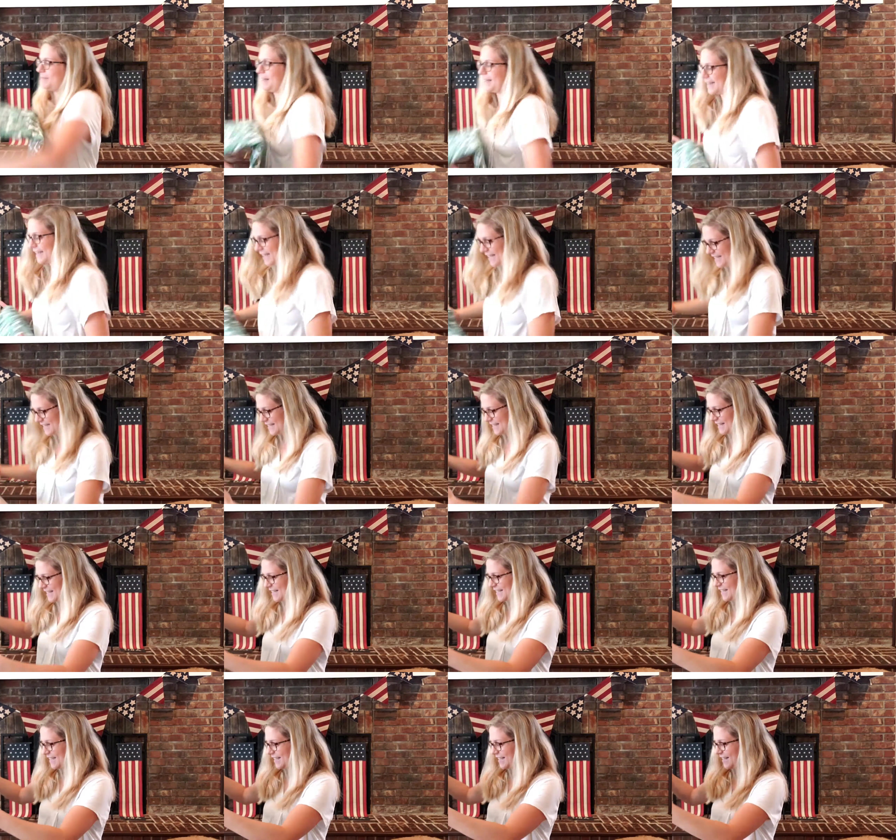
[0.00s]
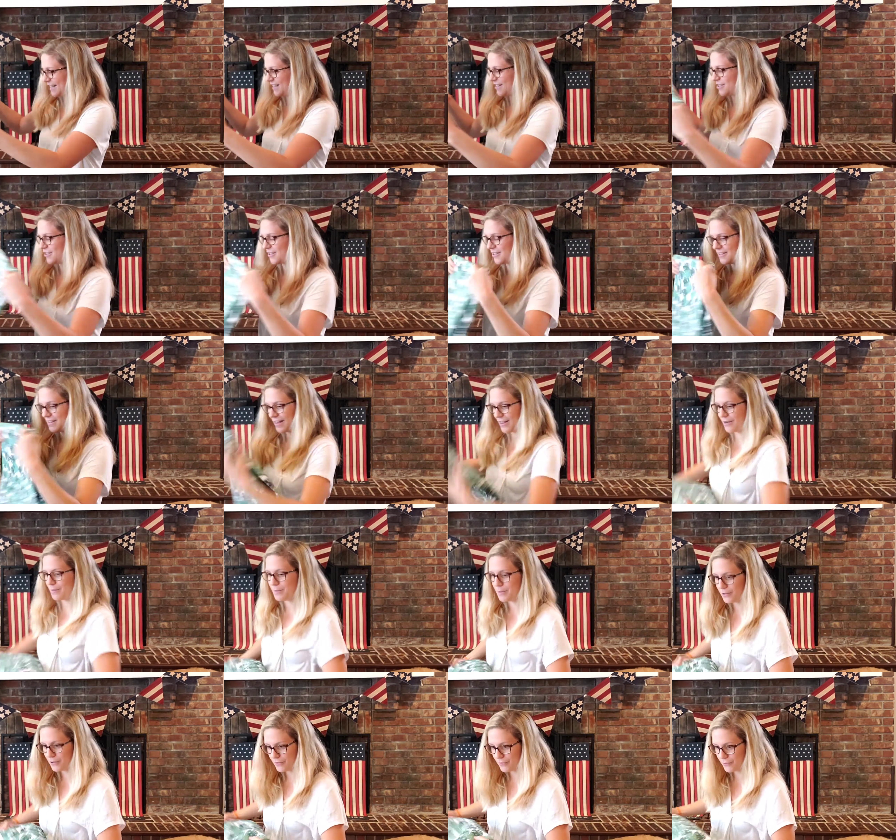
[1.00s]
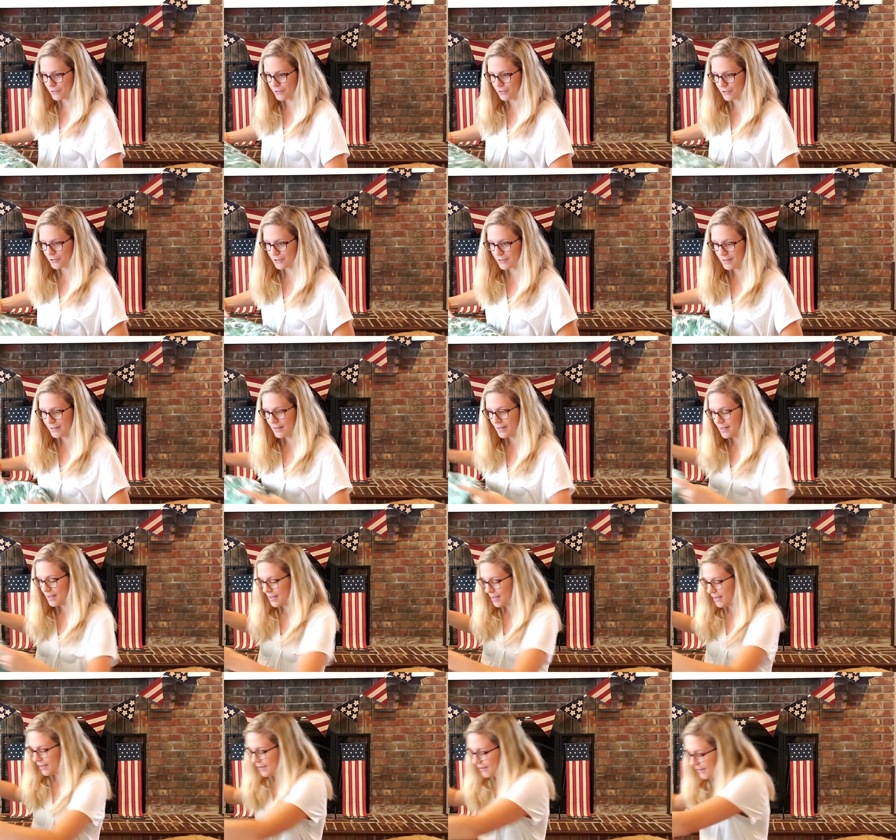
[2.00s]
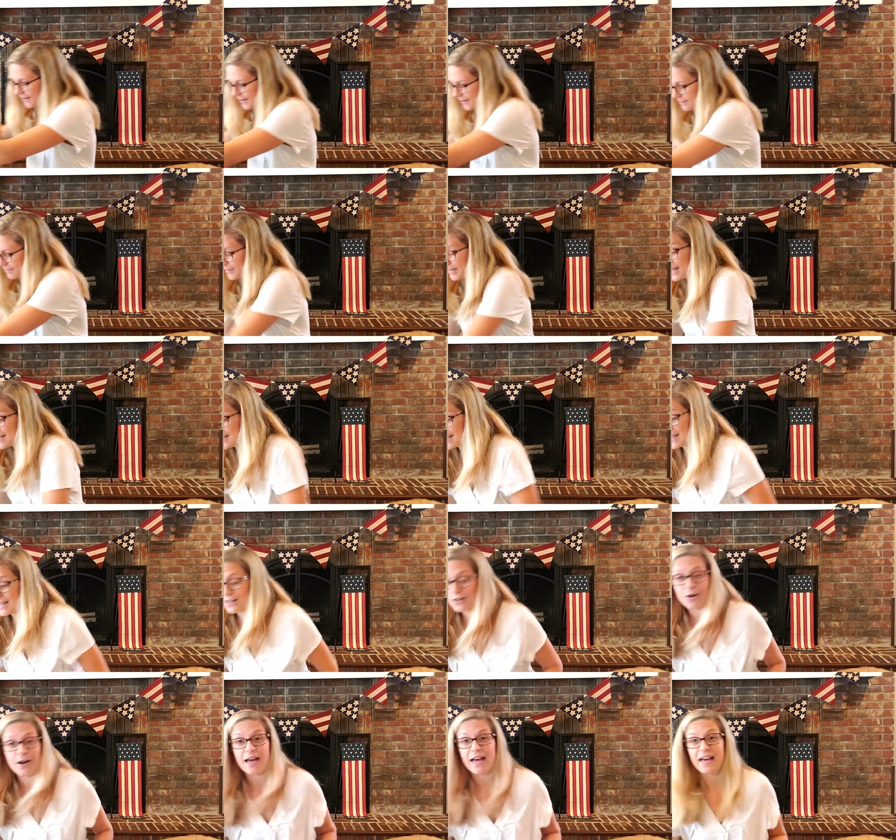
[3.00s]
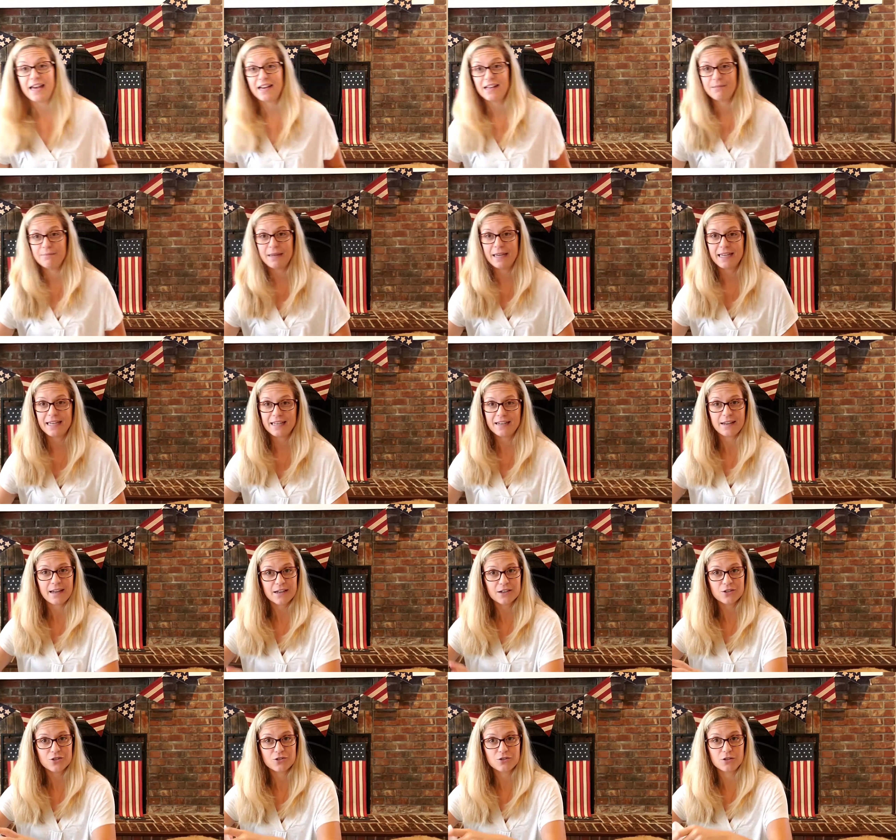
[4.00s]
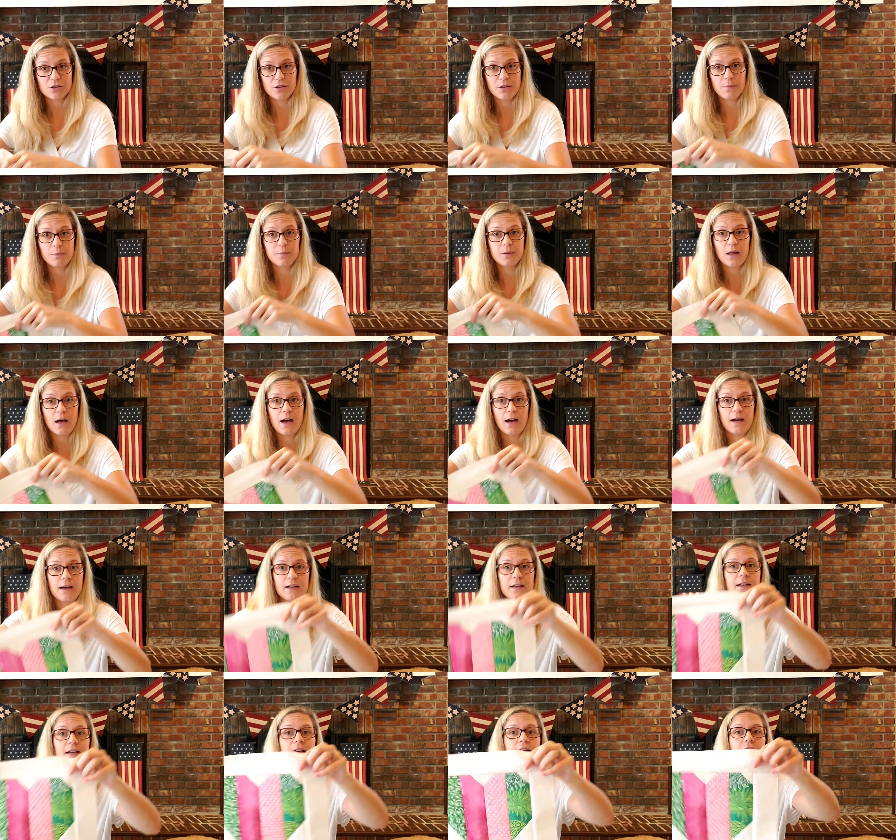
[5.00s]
my list, and it turned out beautiful. I did go ahead and make an extra block,